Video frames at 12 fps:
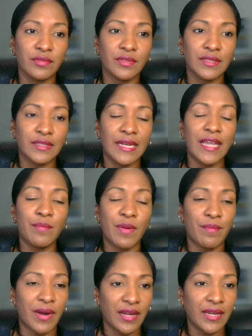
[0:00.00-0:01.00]
labor
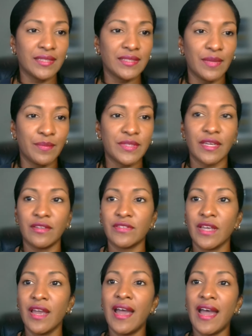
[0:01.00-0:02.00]
markets themselves
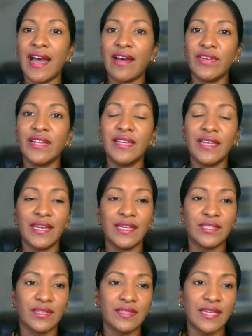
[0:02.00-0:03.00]
have
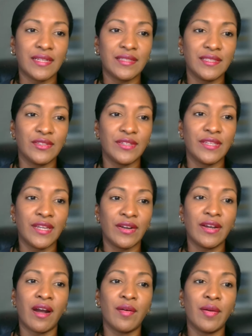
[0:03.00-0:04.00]
indicators that, you know, there
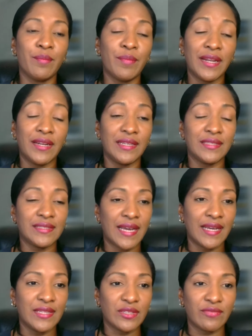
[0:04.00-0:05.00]
are impending
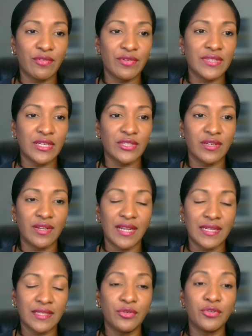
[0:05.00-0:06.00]
signs of a recession
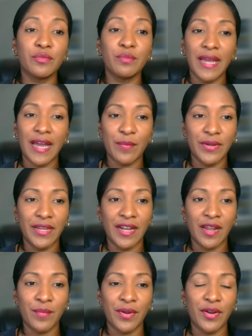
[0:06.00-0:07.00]
that could be happening in
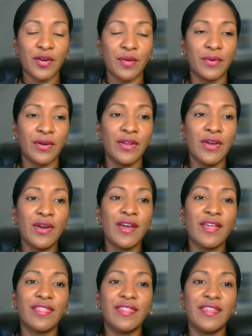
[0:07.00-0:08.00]
America. But
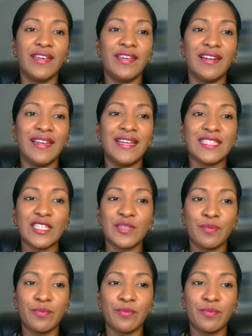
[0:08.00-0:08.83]
the latest